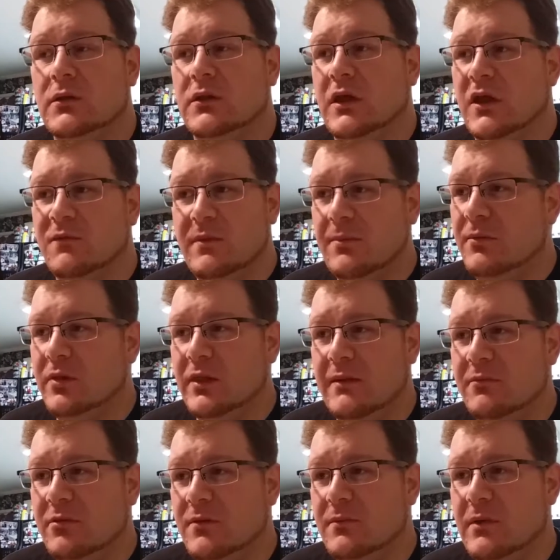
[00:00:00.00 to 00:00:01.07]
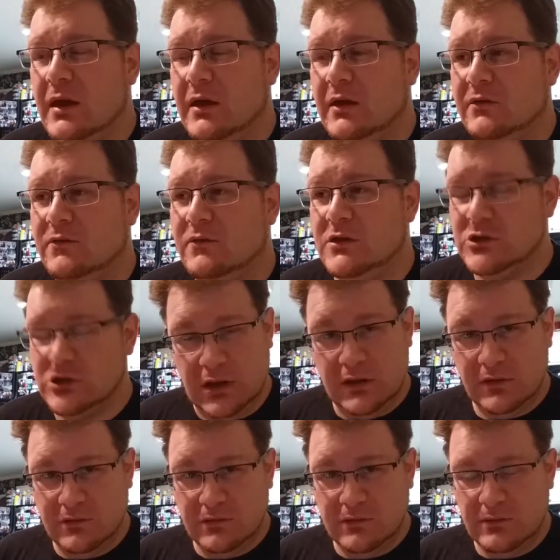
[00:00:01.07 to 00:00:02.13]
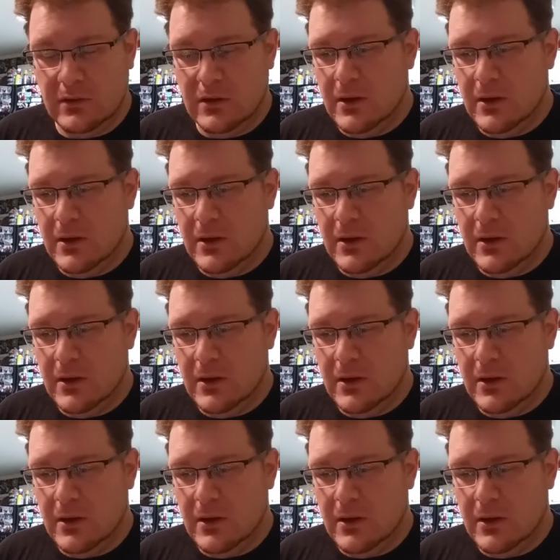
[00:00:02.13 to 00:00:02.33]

A lot of people label them as a chinense,